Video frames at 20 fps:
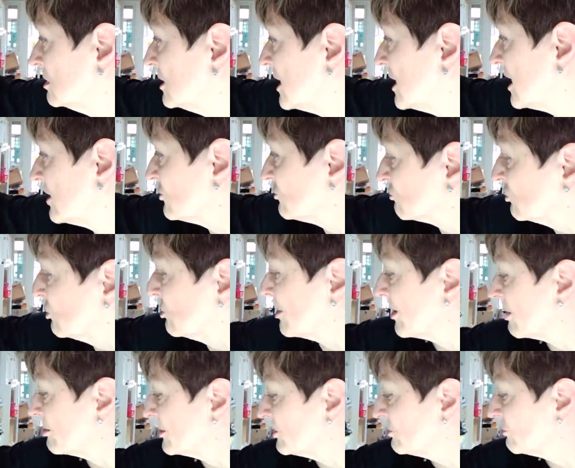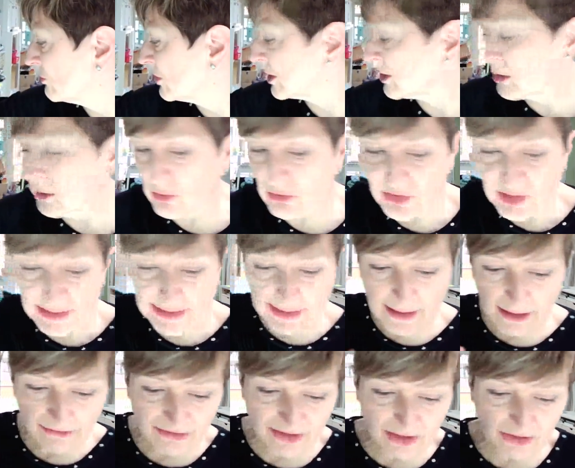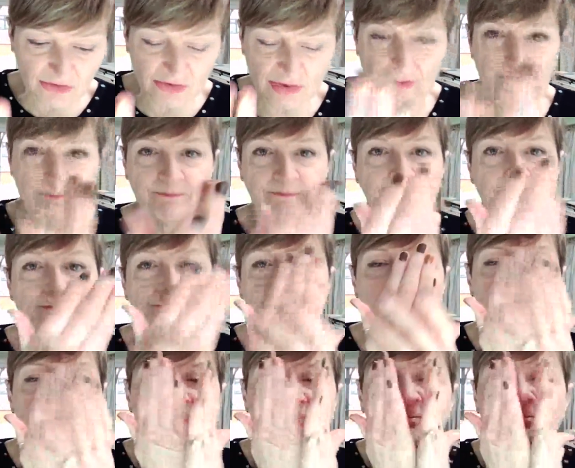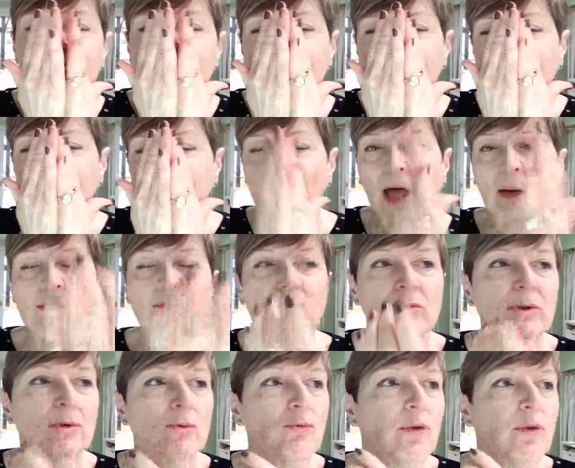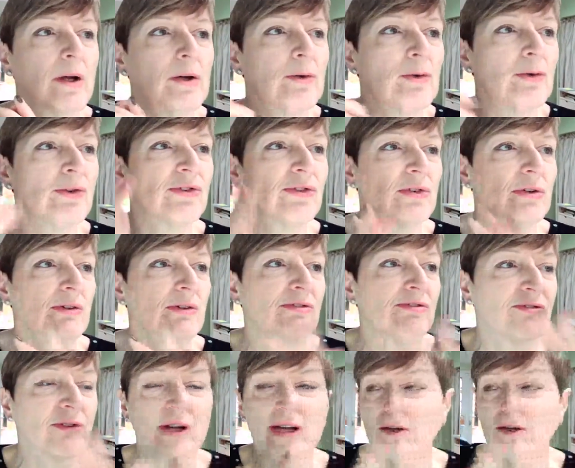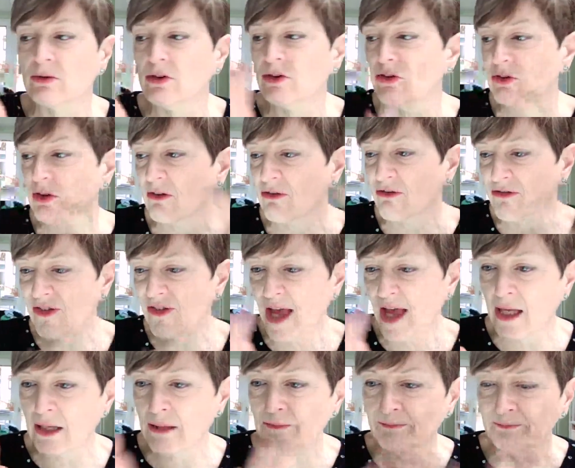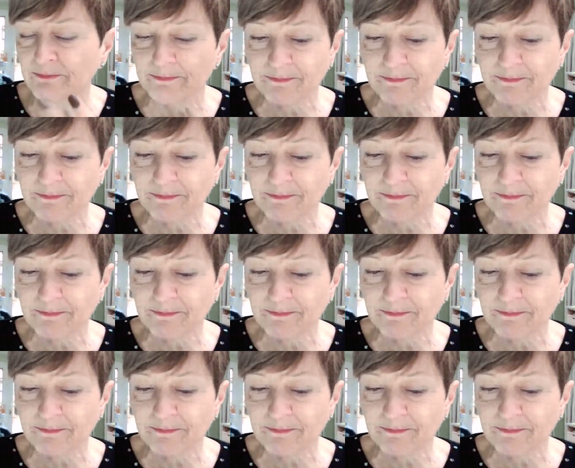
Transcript: Yes, rhubarb and rose. Love it. I'm a real rose fragrance fan.